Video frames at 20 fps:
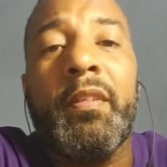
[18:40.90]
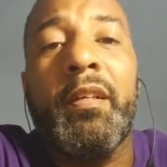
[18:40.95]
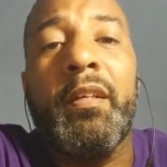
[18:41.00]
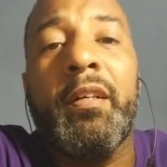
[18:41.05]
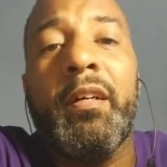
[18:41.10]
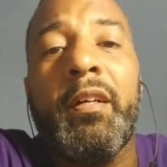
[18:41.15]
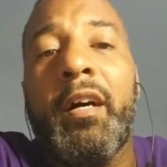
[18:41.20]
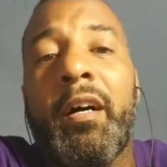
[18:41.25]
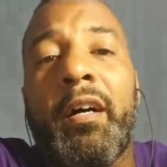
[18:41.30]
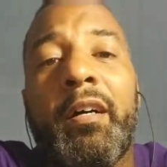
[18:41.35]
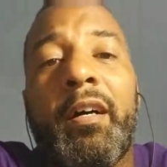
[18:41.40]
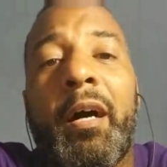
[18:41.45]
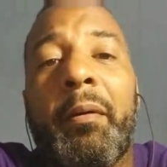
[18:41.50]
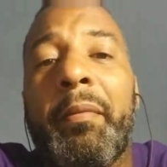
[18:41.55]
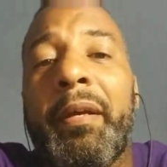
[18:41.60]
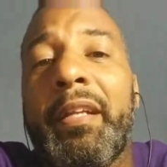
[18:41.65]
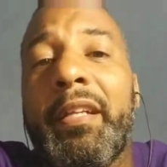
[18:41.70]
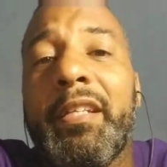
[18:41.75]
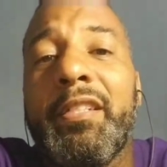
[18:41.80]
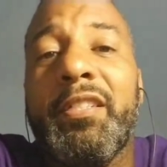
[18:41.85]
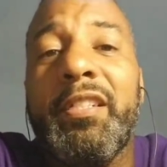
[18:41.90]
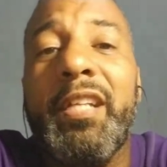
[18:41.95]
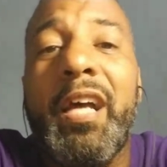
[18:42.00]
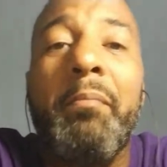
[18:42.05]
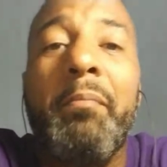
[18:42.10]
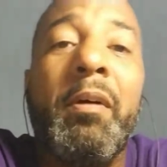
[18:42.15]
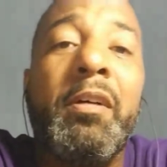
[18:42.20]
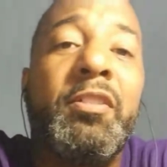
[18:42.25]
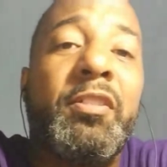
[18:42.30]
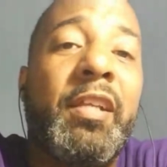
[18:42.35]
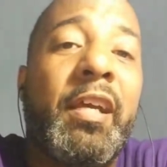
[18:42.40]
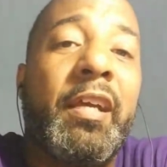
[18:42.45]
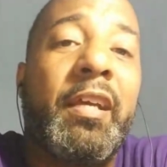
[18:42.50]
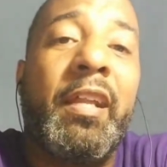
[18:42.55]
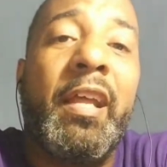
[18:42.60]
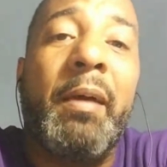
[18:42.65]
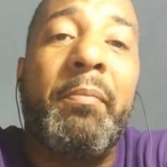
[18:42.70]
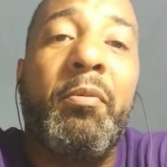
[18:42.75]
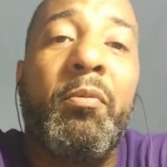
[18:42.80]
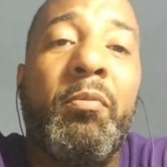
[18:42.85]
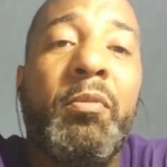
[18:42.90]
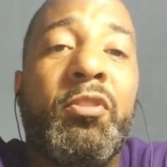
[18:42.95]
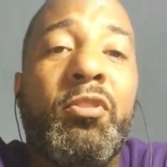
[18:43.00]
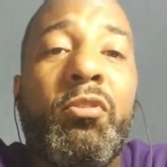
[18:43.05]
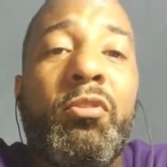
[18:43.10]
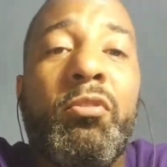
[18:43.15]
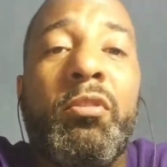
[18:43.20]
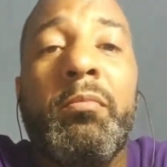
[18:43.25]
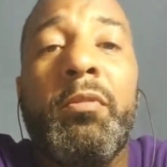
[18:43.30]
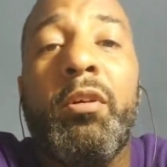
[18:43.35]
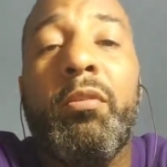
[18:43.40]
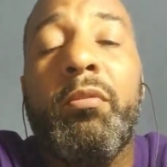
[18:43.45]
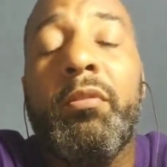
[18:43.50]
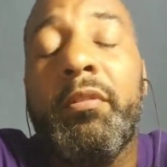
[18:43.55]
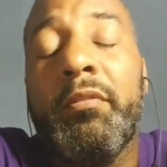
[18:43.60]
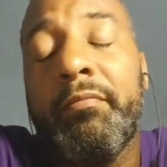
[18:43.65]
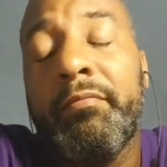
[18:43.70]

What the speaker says: I mean, there's not much that can happen with Joakim Noah,